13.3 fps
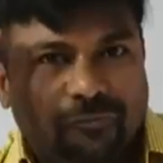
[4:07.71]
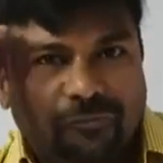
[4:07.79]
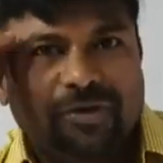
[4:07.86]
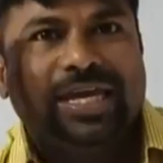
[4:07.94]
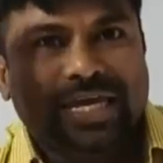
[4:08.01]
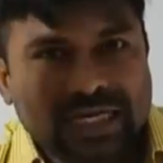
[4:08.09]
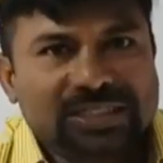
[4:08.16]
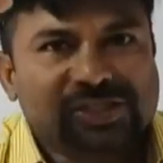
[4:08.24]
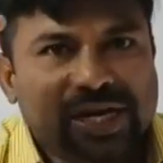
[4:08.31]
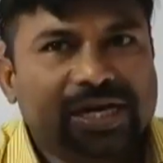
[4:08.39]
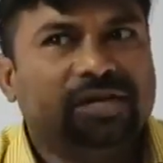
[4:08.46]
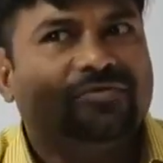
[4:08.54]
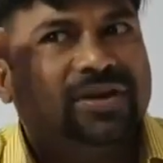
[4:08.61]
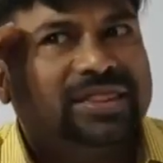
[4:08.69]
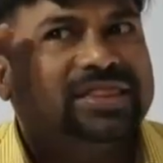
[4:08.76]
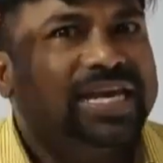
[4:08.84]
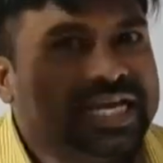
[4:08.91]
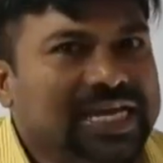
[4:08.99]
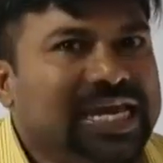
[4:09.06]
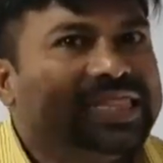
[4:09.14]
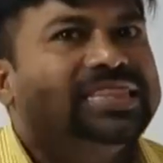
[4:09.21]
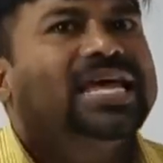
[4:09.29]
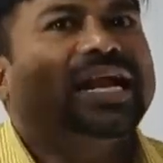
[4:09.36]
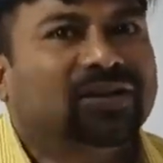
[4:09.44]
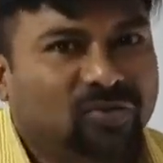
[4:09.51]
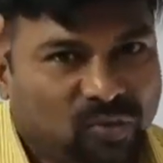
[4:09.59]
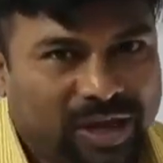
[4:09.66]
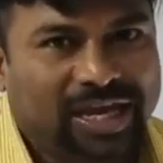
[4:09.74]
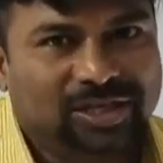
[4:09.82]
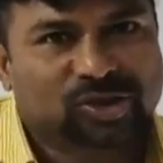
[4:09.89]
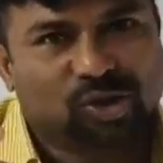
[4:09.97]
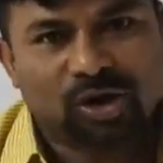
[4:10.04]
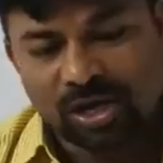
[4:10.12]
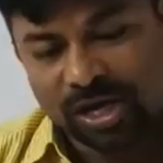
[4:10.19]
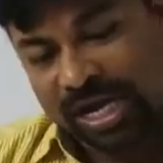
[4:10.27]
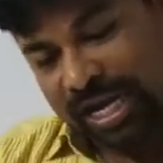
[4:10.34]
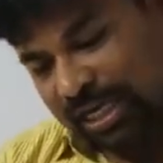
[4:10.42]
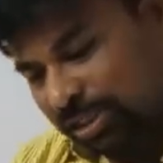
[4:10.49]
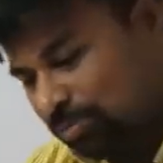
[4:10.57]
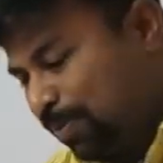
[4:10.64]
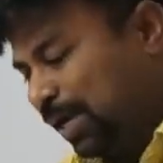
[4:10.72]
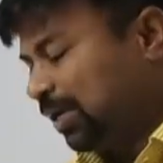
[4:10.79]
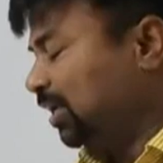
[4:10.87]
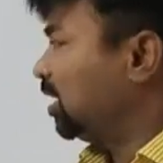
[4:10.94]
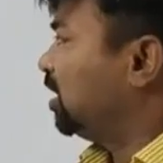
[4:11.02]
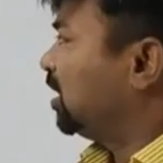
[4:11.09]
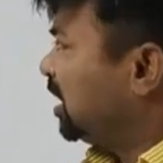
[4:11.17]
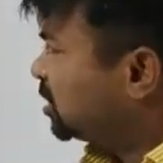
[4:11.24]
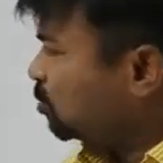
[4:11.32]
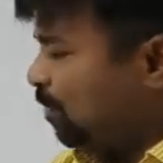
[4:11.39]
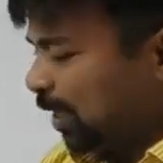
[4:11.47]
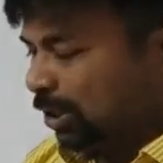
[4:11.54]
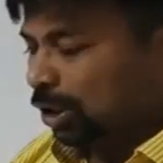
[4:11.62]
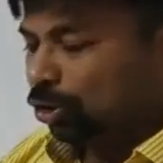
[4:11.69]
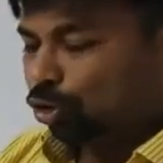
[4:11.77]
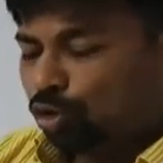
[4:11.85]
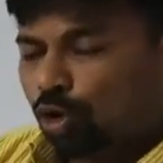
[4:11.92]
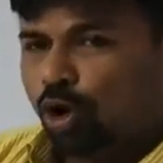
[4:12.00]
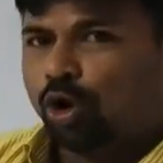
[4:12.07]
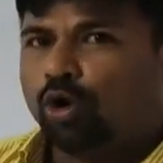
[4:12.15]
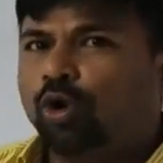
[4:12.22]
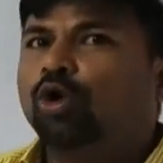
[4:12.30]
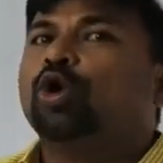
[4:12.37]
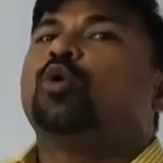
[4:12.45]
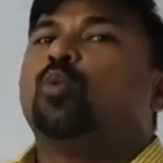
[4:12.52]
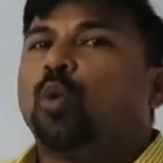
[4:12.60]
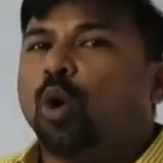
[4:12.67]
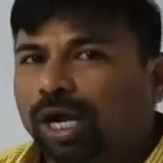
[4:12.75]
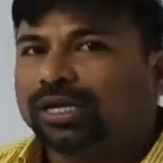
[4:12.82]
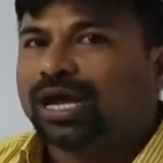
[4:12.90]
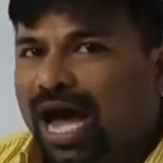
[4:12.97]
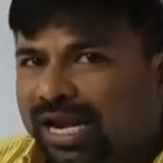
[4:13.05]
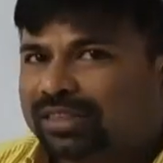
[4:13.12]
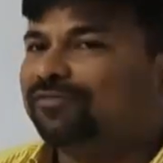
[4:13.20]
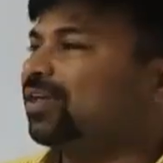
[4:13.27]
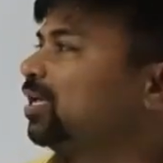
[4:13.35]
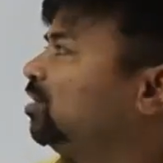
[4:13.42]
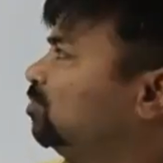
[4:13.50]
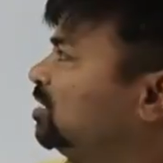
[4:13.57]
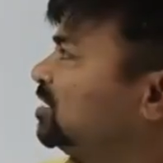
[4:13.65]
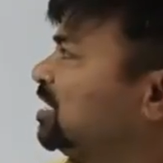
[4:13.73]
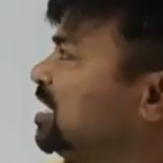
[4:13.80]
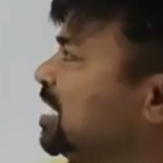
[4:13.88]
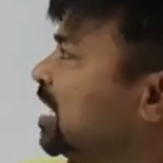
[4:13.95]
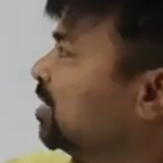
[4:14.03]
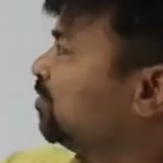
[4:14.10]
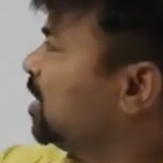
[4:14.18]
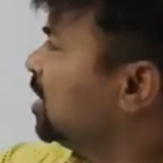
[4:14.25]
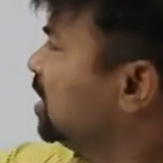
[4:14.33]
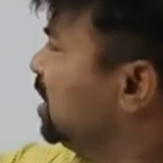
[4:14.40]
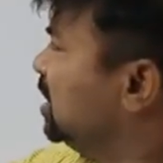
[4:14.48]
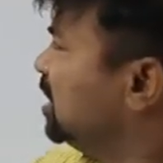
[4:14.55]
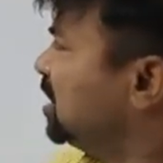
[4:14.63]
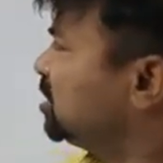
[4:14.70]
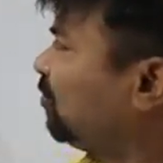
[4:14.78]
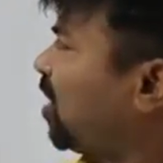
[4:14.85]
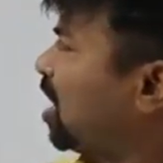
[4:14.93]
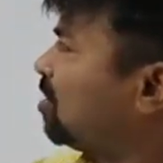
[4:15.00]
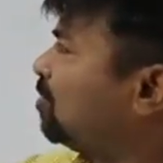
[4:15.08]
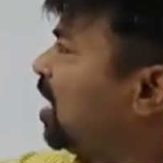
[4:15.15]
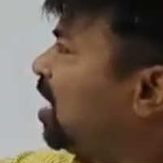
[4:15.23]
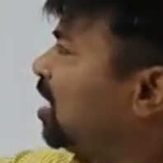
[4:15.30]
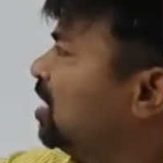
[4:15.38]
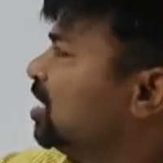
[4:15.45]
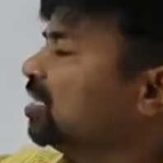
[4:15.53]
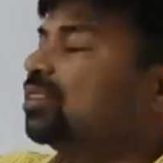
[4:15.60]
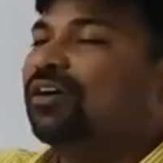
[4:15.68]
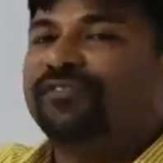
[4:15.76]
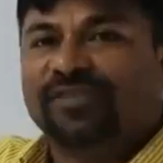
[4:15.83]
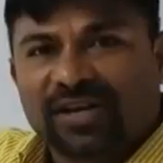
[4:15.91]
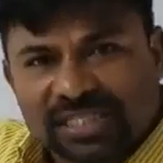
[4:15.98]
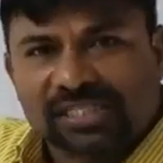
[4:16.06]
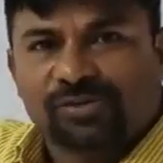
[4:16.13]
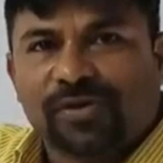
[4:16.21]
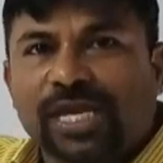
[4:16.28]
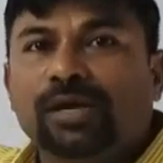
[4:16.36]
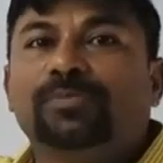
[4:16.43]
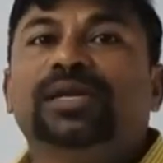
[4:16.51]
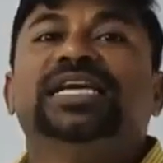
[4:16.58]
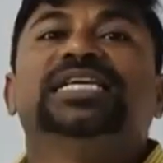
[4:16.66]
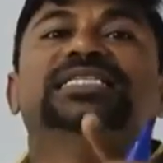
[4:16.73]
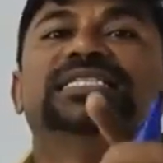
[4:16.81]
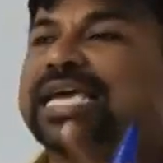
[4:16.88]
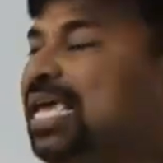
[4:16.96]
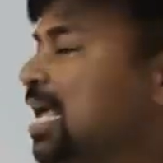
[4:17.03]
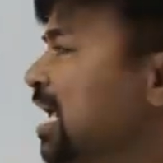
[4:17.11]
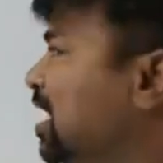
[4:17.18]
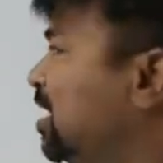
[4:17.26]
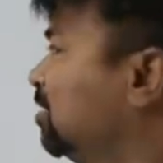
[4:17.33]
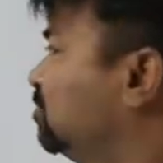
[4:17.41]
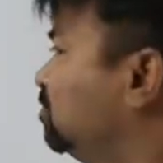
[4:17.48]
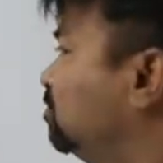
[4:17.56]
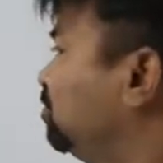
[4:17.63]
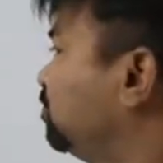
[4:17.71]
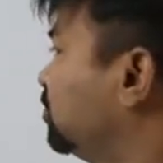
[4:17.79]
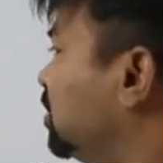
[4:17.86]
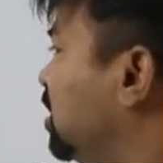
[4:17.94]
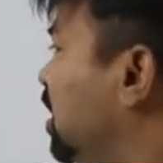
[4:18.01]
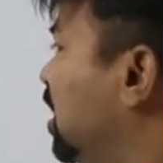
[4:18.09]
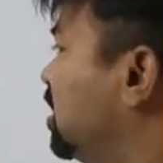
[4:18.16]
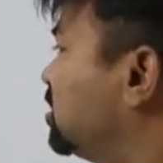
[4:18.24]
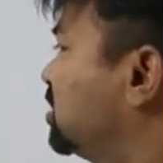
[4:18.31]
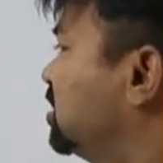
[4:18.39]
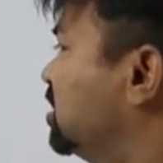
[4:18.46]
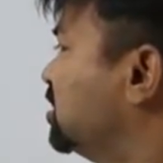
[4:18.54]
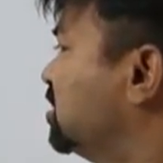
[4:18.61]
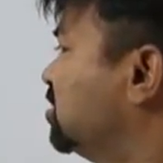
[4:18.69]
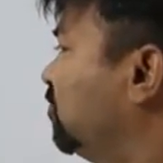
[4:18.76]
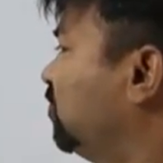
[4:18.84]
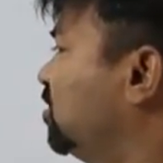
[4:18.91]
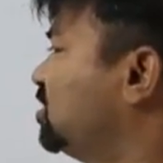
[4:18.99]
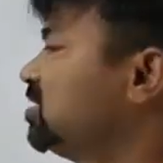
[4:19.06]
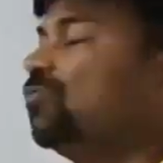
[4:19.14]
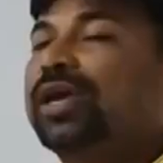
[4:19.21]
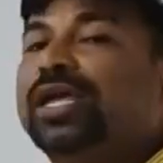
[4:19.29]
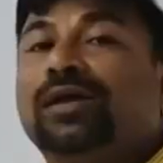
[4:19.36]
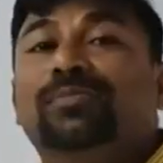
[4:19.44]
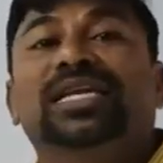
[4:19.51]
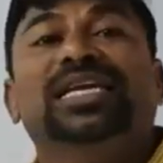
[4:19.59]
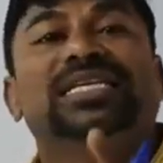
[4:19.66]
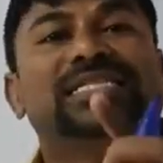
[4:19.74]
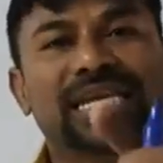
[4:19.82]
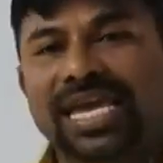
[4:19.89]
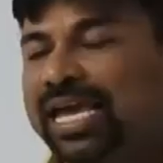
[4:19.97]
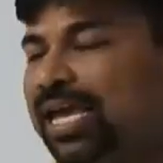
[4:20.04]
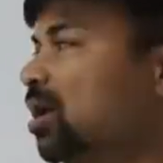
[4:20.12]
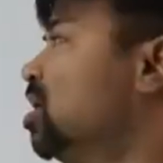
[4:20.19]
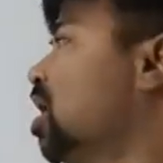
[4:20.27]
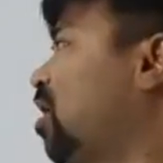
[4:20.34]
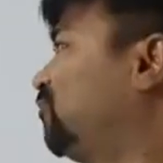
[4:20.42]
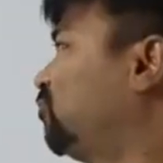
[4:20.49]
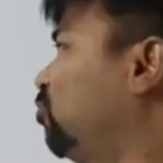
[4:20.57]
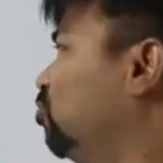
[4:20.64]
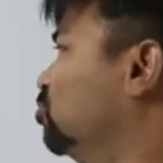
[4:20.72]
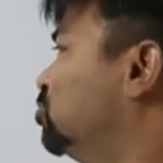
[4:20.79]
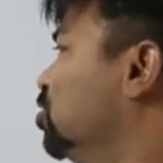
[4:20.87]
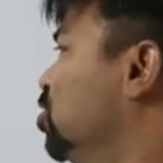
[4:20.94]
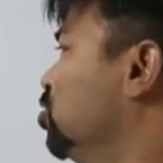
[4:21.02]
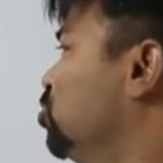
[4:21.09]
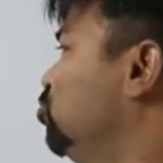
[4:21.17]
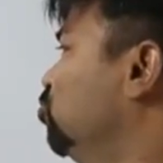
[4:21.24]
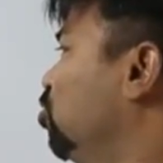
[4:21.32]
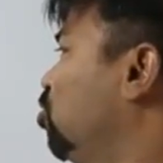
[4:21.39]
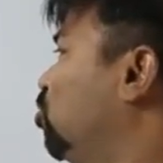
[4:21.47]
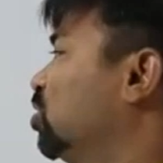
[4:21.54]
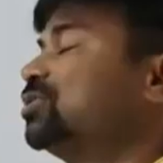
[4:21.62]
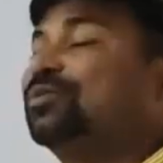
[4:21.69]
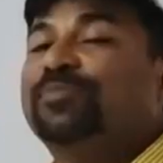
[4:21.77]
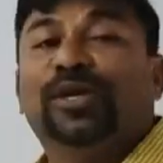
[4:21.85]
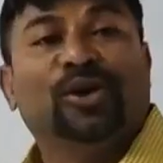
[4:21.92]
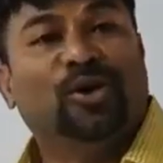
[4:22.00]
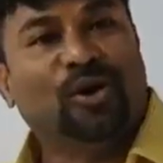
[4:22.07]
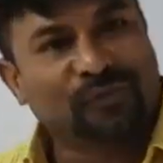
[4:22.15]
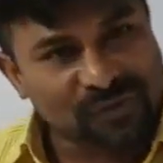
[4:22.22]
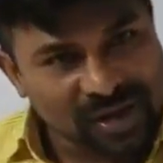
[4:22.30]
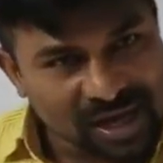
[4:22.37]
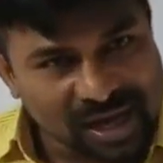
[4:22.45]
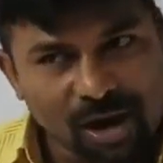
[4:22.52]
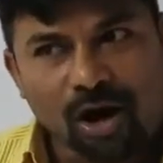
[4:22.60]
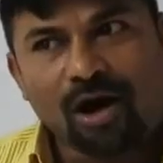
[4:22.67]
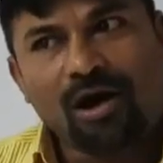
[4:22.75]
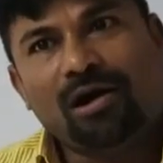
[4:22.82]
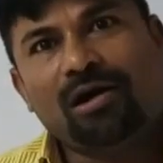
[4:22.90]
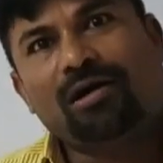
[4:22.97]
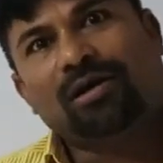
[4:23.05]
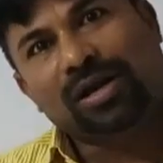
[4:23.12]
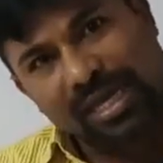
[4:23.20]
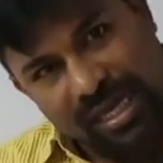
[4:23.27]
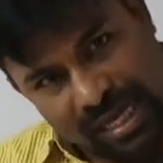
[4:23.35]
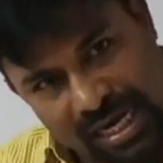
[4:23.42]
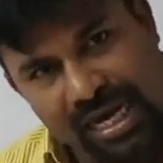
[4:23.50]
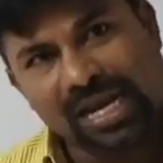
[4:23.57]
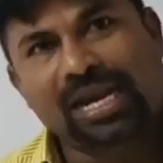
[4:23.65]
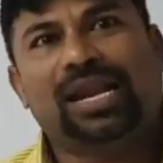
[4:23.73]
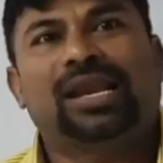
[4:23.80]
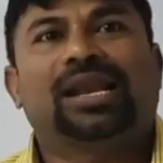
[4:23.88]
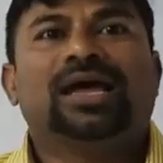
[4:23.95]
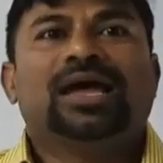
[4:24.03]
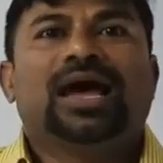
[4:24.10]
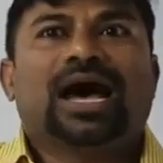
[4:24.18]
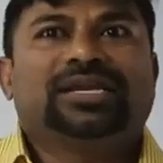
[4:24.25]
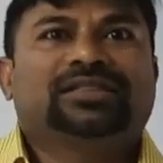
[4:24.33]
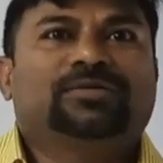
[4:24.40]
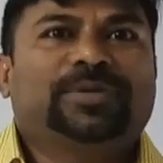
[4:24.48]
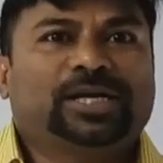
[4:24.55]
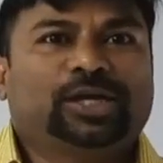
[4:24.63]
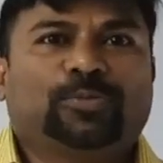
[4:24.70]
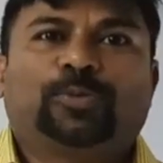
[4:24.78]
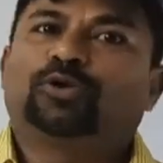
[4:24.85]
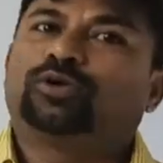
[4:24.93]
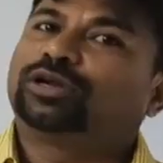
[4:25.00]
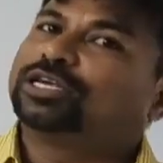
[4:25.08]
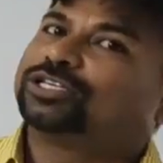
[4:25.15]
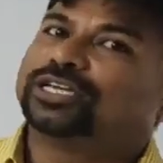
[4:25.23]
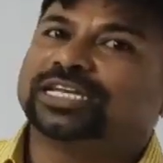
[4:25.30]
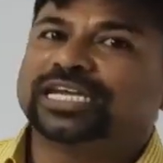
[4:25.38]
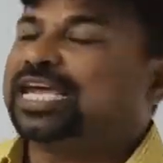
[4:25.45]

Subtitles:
We can straight away think in that way. So it's better to know what are the variables here. In this formula, the first variable is a. Yes, this is the first variable is a. Of course, you know what's the meaning of a, or in arithmetic progression, a